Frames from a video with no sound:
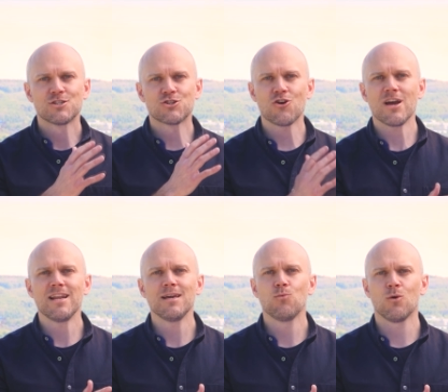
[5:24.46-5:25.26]

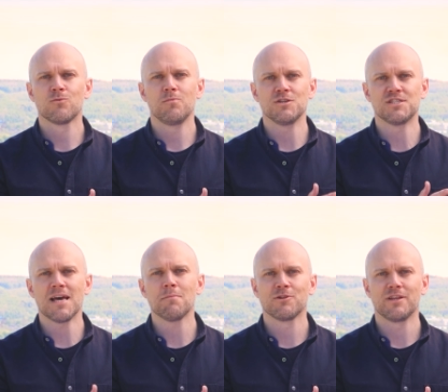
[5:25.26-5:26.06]
Training won't be
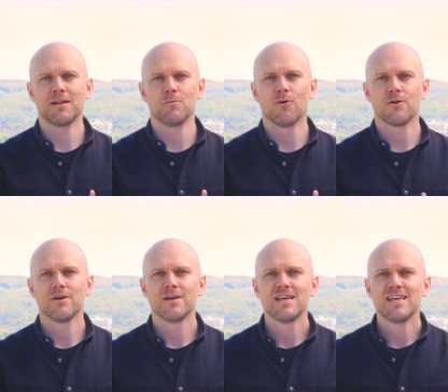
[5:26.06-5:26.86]
assembled anymore.
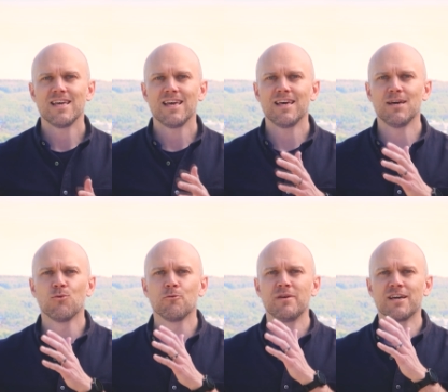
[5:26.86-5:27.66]
It
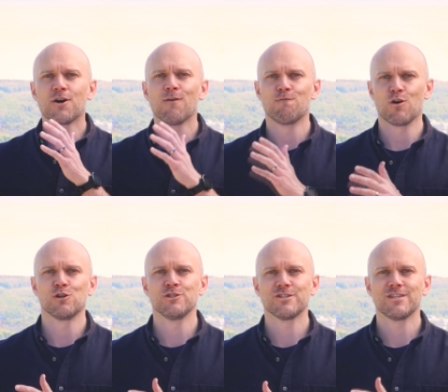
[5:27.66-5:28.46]
will be
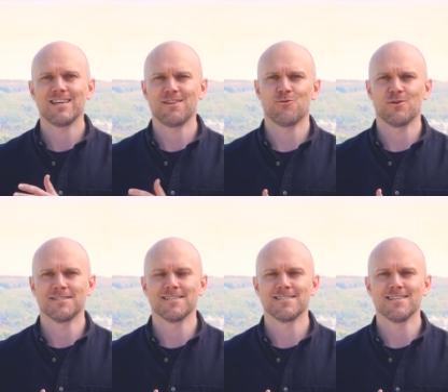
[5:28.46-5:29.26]
conversed into
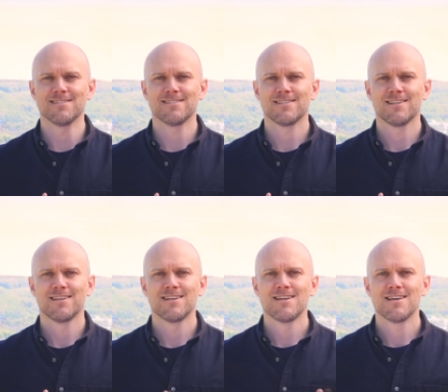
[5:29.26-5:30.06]
existence.
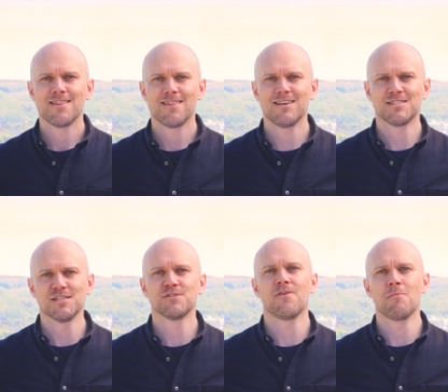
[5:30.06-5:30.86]
This
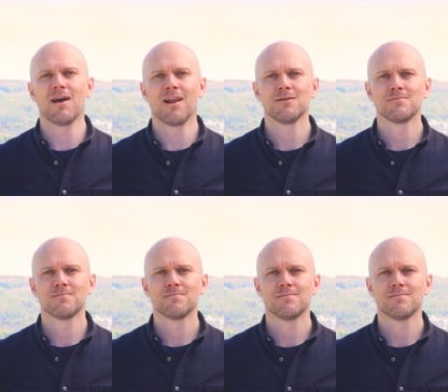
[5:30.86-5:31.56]
is Fabella.